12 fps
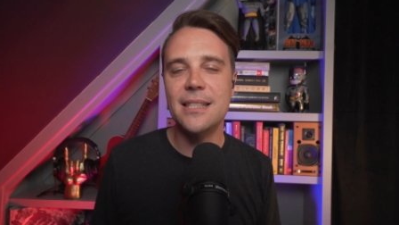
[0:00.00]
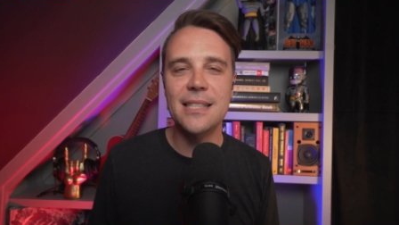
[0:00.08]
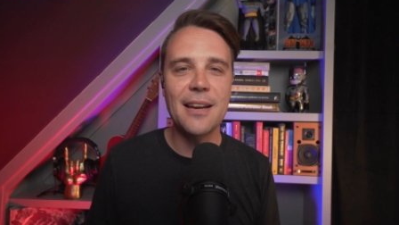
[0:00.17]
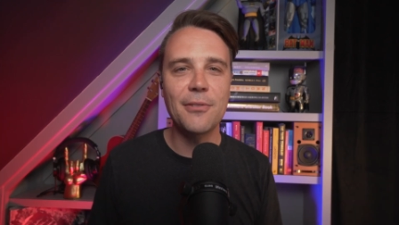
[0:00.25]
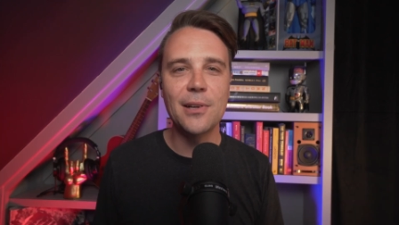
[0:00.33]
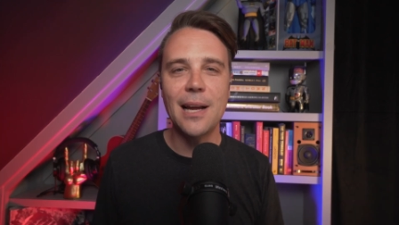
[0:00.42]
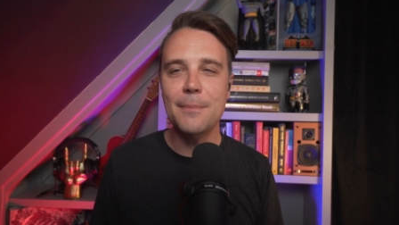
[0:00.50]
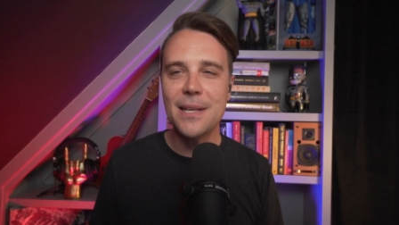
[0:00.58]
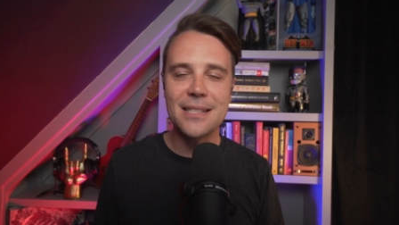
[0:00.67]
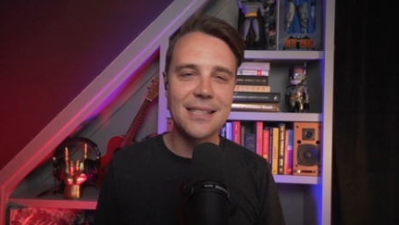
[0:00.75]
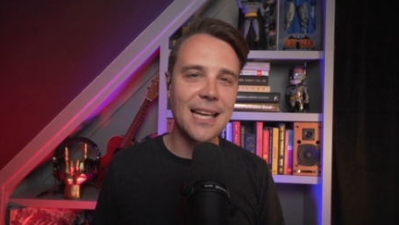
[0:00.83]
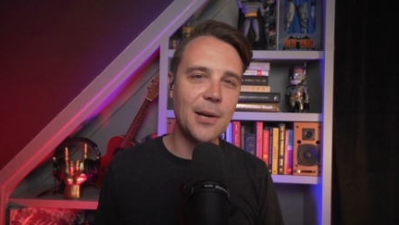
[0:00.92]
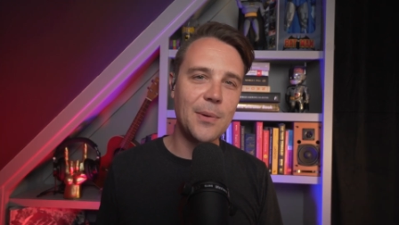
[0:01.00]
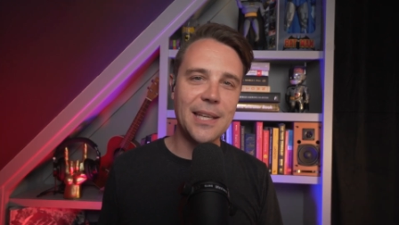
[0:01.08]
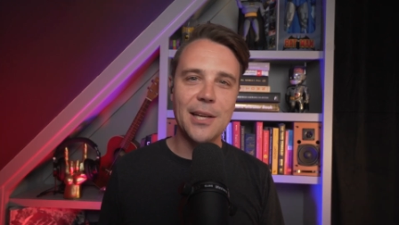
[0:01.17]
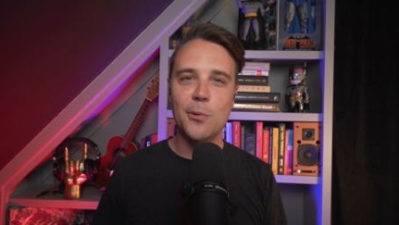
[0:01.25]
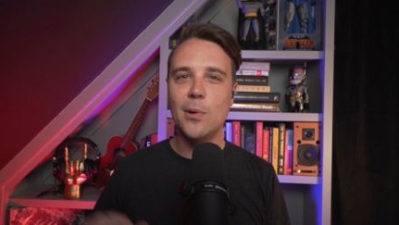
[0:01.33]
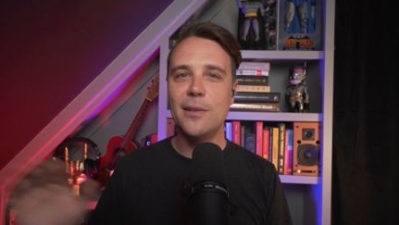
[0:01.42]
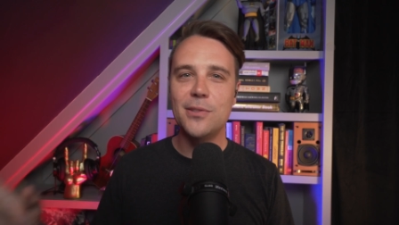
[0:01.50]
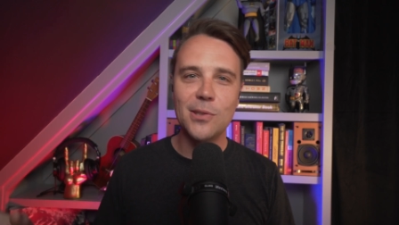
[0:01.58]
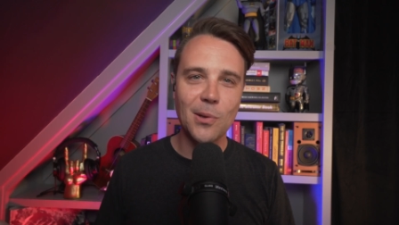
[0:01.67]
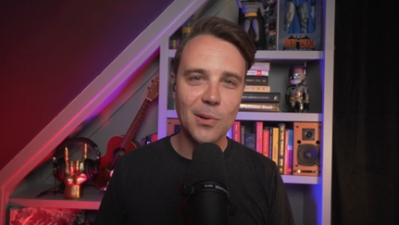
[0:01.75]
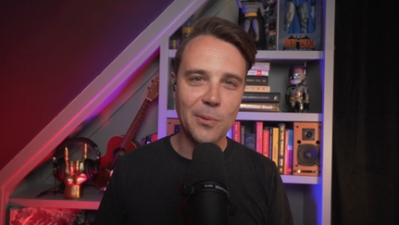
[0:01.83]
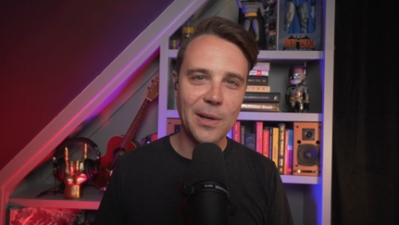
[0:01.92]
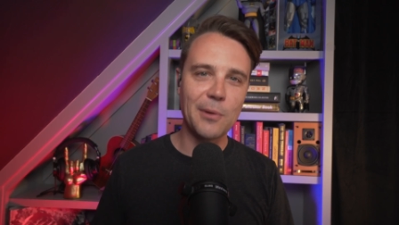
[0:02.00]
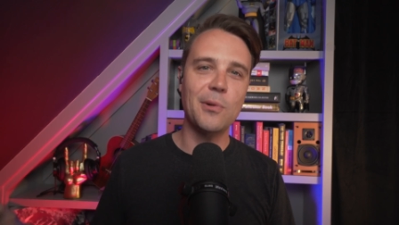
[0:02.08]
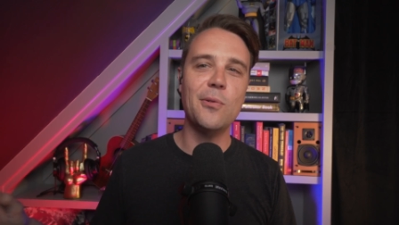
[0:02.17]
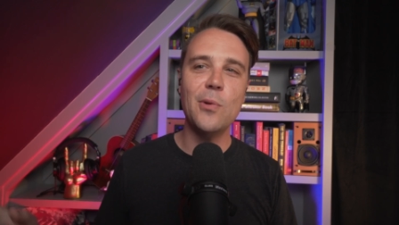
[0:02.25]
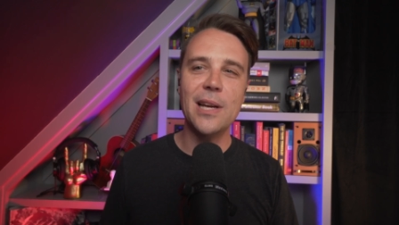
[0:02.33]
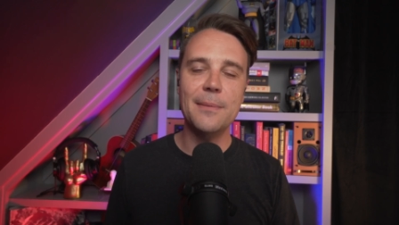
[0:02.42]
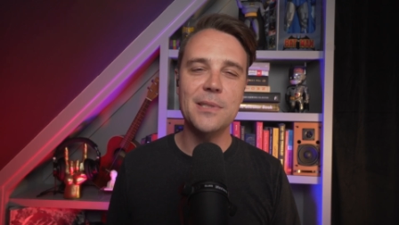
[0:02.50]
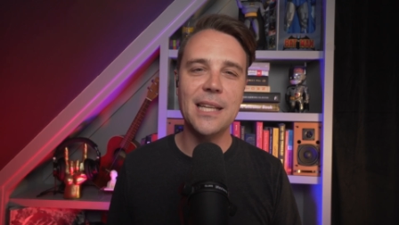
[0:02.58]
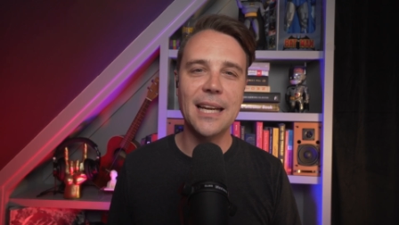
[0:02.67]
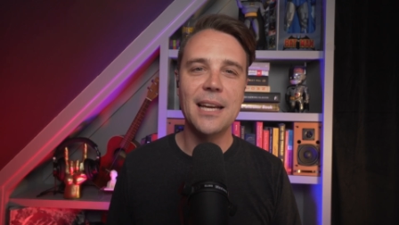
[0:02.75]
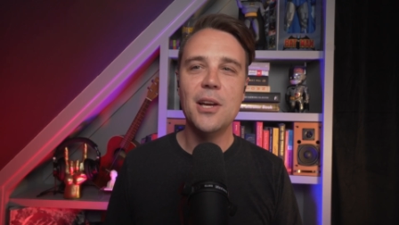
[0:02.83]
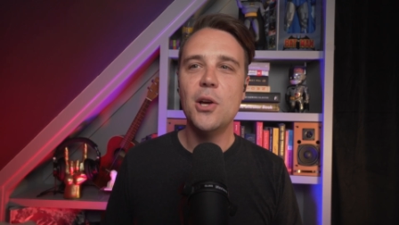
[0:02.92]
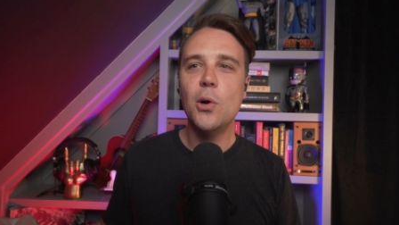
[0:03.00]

It's never, I'm not saying we get rid of solar and we get rid of wind. I'm saying